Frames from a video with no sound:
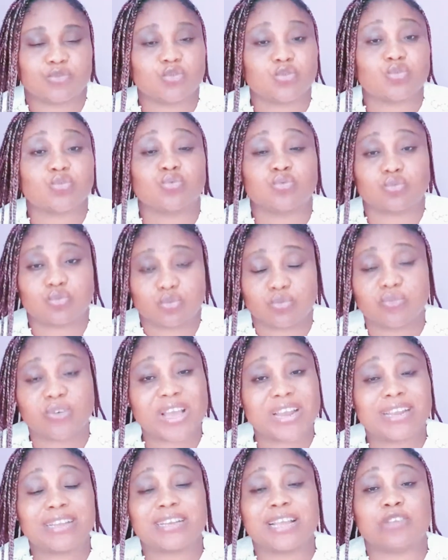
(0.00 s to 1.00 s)
you
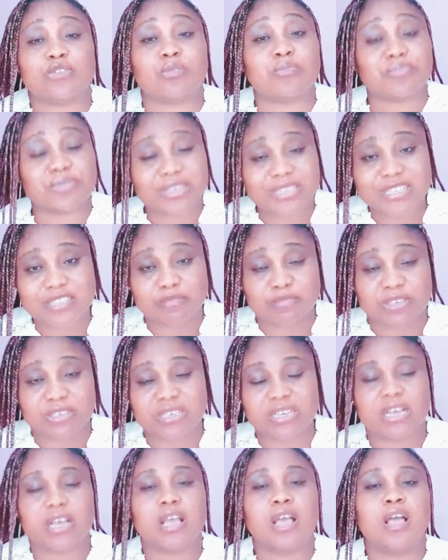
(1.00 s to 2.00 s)
find out that your breast
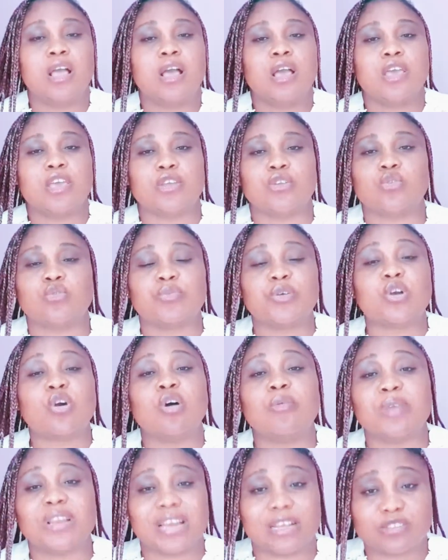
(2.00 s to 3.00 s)
milk, will be
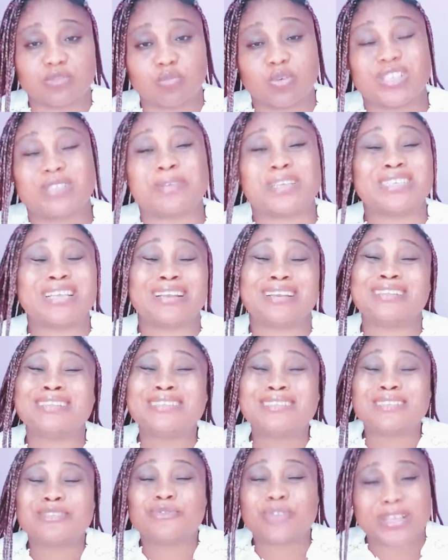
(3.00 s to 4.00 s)
coming out more,
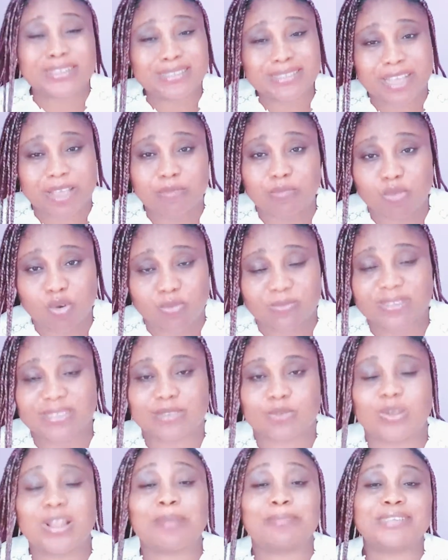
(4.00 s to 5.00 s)
especially first time
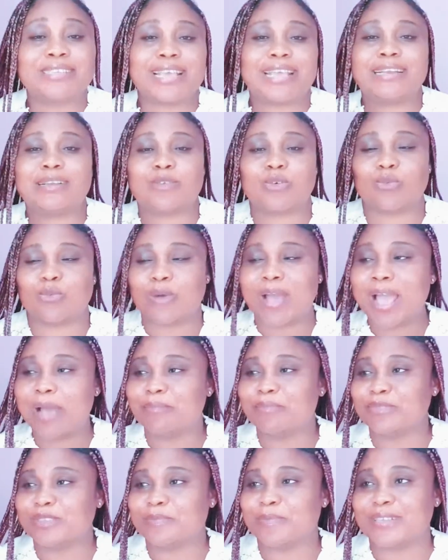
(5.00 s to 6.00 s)
moms. What I'm saying, why
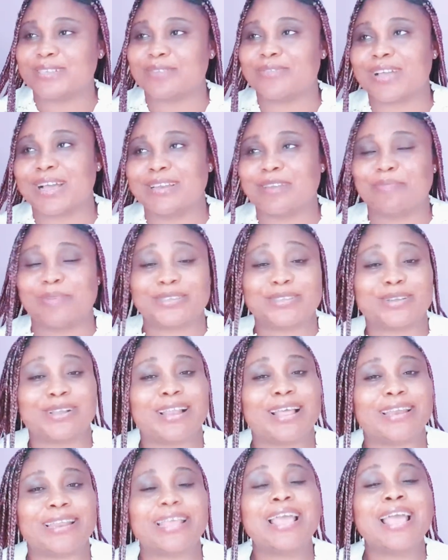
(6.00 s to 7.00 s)
I'm specifically
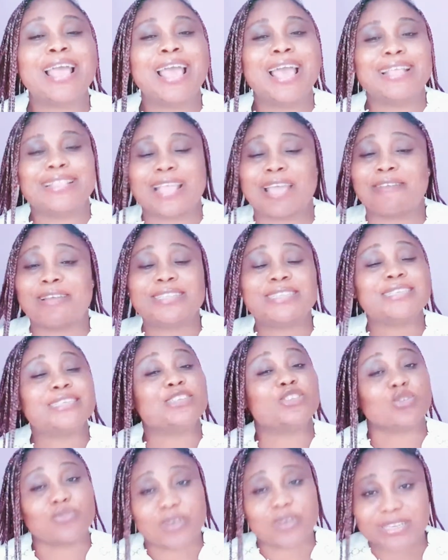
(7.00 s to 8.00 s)
particularly directing
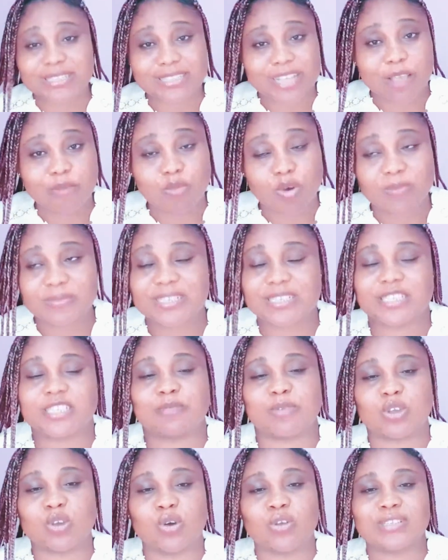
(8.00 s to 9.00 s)
it to first time moms, is
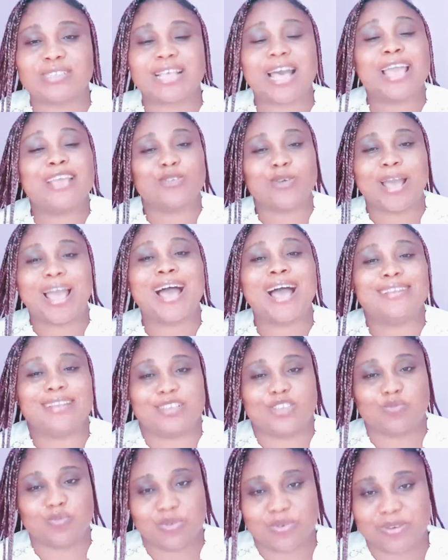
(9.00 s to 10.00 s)
because I know I had
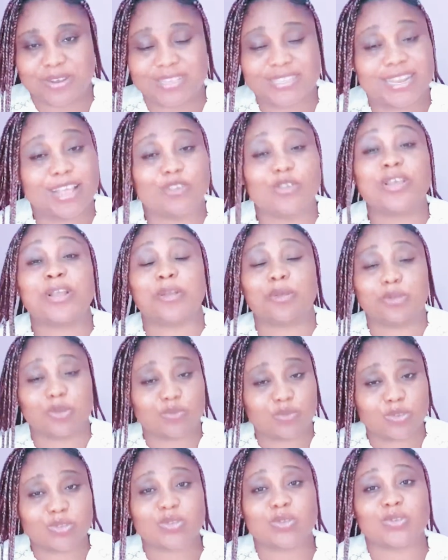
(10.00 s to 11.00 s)
the experience, and I know a lot
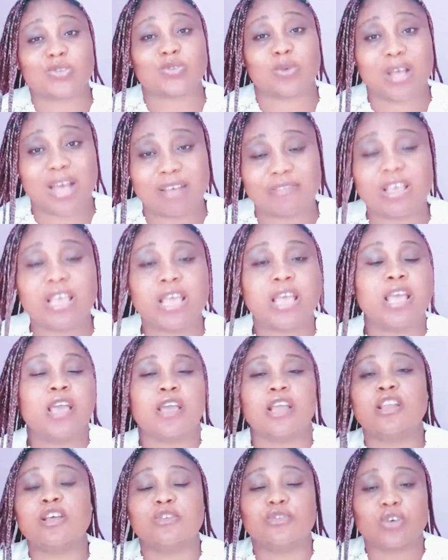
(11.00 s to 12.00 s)
of us also have.
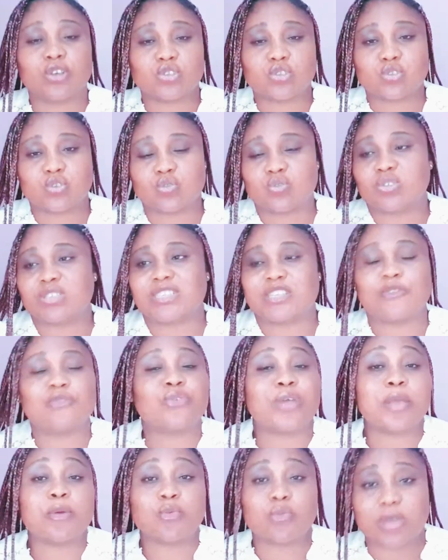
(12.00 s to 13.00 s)
A lot of us use
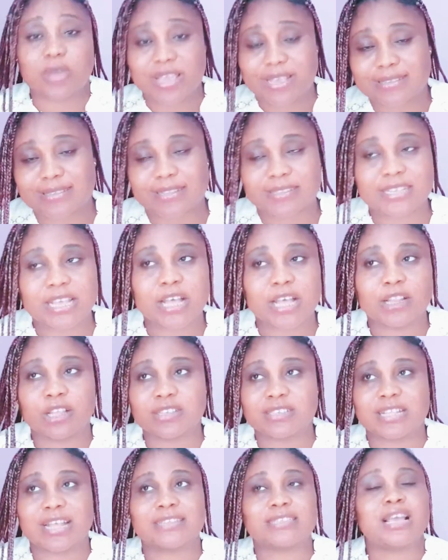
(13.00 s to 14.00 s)
different ways. They tell
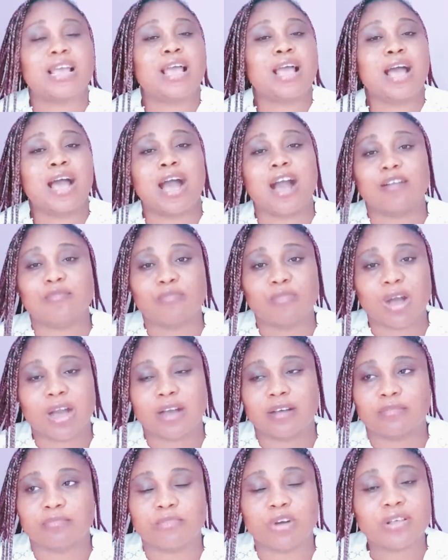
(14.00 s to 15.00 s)
us that
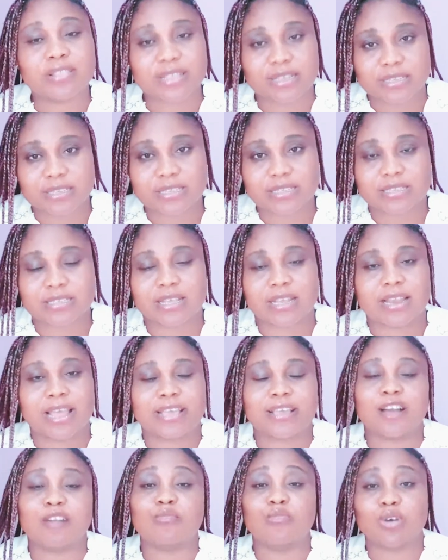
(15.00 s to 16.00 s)
our mothers
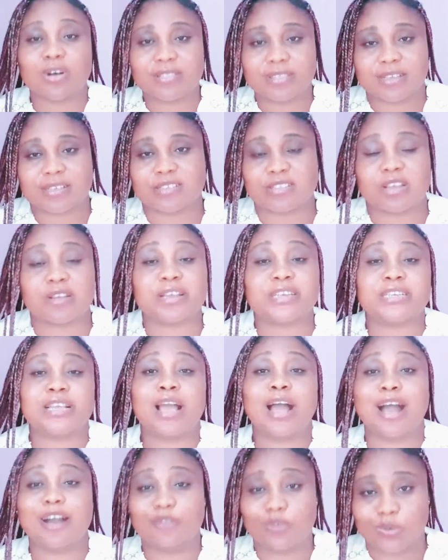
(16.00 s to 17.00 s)
that already
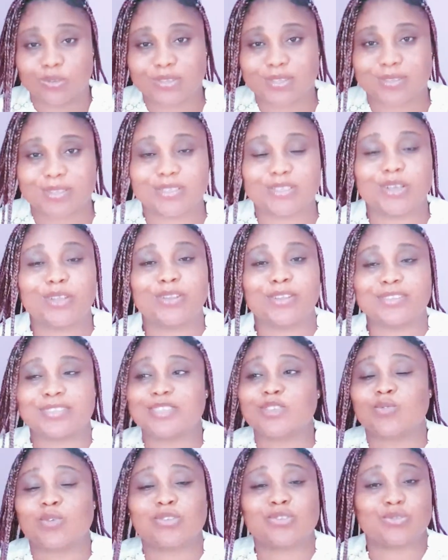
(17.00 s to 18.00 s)
have us, they tell us
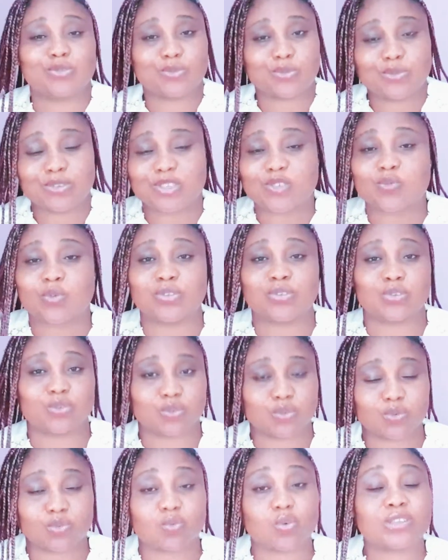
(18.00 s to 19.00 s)
this is what you do, this is what you
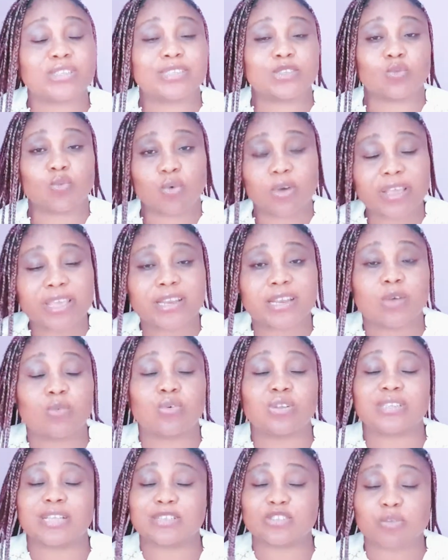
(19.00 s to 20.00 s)
do, what is working, and
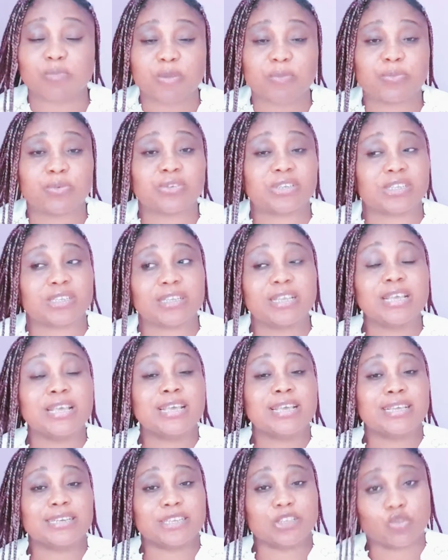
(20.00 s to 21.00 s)
what there's some people they
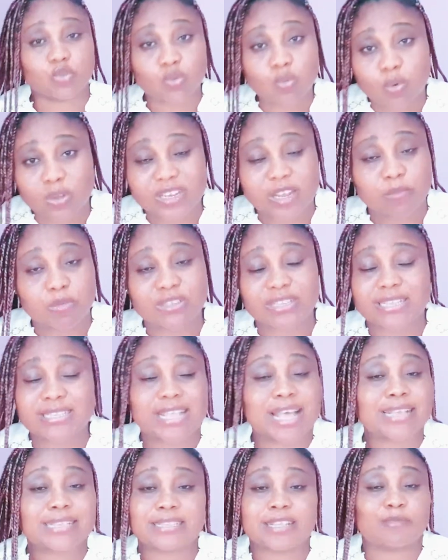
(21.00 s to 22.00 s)
do what their mothers
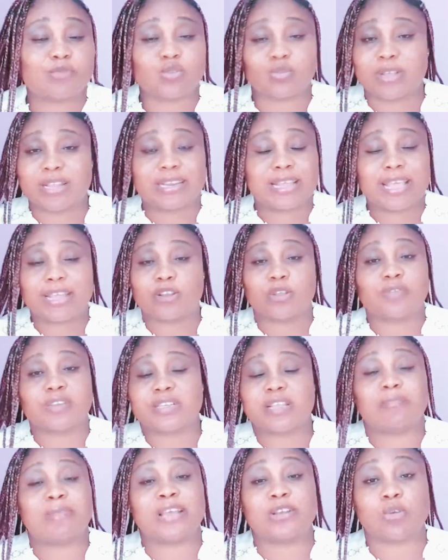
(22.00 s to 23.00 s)
ask them to, that at the end of the
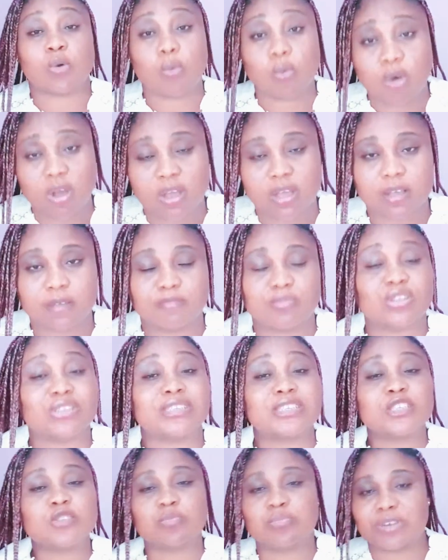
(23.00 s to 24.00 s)
day might not work. But
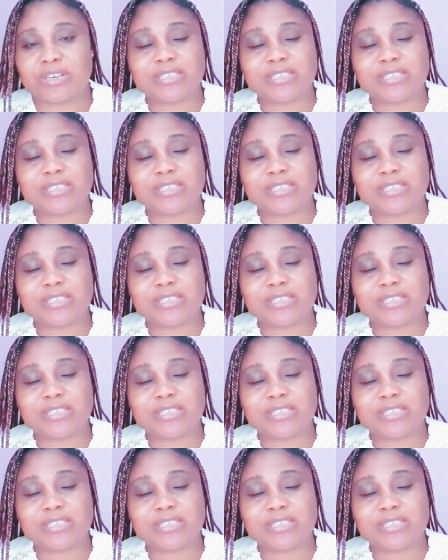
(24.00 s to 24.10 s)
this